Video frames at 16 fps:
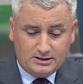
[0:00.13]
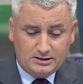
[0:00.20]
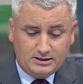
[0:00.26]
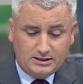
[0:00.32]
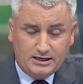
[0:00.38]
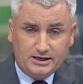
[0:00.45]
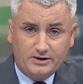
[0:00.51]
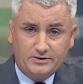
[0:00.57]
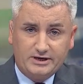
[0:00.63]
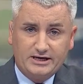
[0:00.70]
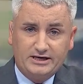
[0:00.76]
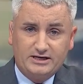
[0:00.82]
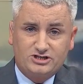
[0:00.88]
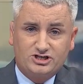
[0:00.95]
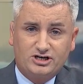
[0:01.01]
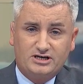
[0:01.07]
Now,
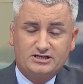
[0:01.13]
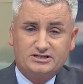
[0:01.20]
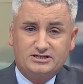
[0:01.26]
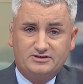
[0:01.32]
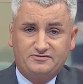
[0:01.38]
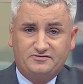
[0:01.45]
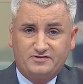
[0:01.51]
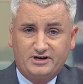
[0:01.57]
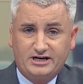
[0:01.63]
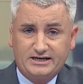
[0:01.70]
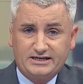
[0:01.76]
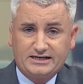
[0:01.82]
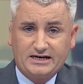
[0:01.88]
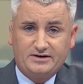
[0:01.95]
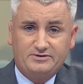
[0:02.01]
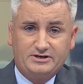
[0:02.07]
a chartered
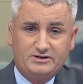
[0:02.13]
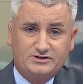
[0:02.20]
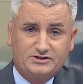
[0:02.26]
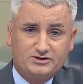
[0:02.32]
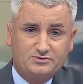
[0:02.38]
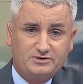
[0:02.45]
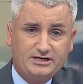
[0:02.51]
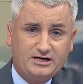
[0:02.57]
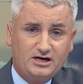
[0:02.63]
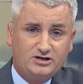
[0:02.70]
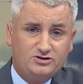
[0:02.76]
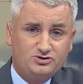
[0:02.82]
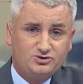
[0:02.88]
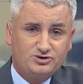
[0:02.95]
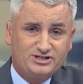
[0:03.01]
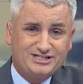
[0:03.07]
flight carrying
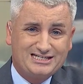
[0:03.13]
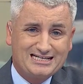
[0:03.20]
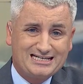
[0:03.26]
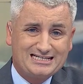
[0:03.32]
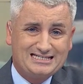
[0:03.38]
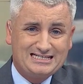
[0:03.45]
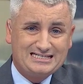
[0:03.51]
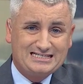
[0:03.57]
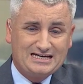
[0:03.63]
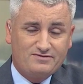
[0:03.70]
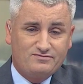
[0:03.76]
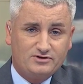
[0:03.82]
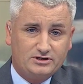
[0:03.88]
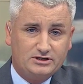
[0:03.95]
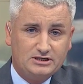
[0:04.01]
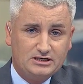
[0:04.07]

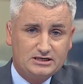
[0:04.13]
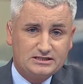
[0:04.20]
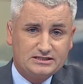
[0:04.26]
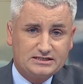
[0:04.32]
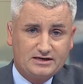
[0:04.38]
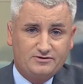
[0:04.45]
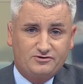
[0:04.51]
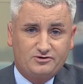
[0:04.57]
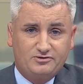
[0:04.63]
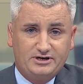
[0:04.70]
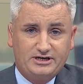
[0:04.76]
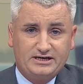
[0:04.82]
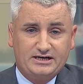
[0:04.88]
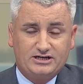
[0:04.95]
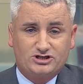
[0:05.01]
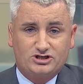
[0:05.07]
367 South
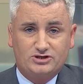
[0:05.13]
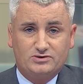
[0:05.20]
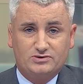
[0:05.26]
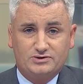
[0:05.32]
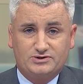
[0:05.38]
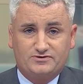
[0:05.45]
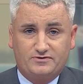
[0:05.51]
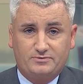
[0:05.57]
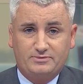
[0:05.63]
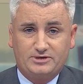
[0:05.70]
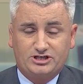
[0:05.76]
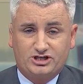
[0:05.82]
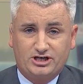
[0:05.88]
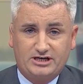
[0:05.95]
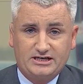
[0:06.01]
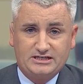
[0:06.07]
Korean nationals from the
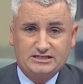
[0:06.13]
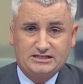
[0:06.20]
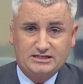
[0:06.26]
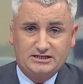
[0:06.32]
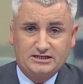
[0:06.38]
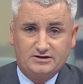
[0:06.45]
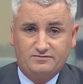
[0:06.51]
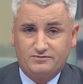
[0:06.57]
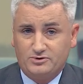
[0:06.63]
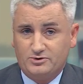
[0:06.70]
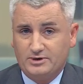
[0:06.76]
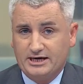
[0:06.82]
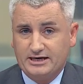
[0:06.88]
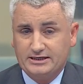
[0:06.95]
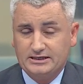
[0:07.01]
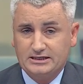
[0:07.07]
Chinese city of
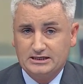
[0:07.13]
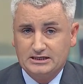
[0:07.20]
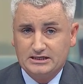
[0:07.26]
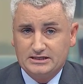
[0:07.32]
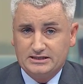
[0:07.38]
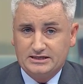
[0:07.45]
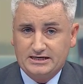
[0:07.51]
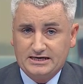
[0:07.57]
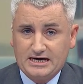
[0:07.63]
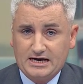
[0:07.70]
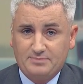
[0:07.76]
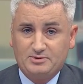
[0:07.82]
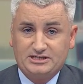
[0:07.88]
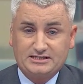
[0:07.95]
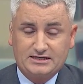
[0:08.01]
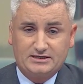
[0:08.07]
Wuhan, the
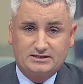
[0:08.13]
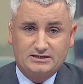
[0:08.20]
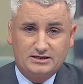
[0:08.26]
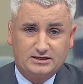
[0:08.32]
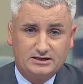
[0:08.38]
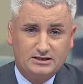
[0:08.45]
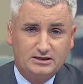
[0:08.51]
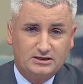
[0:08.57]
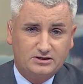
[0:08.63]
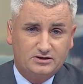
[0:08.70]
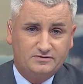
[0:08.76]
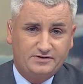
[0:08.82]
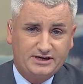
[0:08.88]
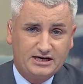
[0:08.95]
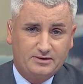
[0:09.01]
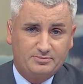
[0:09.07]
epicenter
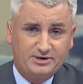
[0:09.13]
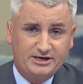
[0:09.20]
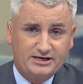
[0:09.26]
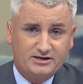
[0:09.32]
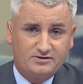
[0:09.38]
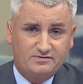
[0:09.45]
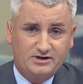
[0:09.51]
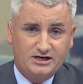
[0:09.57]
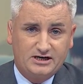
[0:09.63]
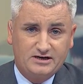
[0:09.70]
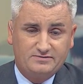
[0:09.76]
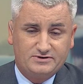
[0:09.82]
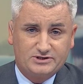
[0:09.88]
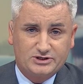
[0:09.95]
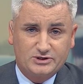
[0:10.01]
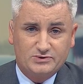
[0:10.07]
of the outbreak,
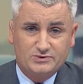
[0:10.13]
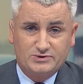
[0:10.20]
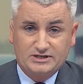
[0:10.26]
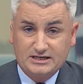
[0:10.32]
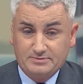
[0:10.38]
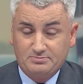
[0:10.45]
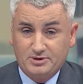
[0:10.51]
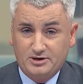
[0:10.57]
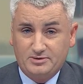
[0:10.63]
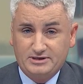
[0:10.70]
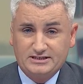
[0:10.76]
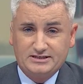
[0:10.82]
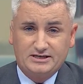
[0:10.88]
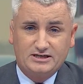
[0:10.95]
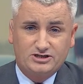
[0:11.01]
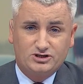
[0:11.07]
arrived at Seoul's Gimpo
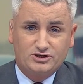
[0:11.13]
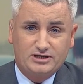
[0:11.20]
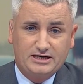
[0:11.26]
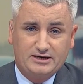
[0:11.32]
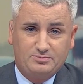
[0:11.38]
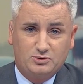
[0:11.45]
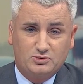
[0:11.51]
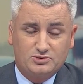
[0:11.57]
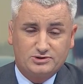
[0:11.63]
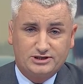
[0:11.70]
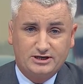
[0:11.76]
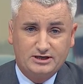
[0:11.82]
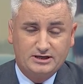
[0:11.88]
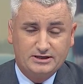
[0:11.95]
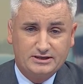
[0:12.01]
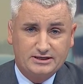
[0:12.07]
International
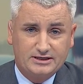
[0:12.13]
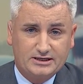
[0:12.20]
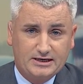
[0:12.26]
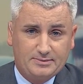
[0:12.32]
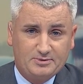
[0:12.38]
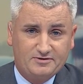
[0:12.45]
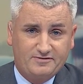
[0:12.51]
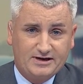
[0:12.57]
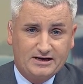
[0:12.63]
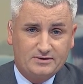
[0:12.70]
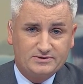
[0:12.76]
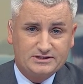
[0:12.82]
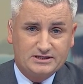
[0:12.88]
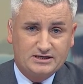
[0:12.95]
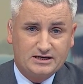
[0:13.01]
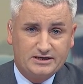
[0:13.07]
Airport a couple of
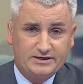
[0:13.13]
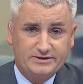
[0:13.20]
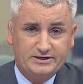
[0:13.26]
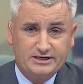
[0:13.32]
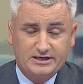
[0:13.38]
hours ago.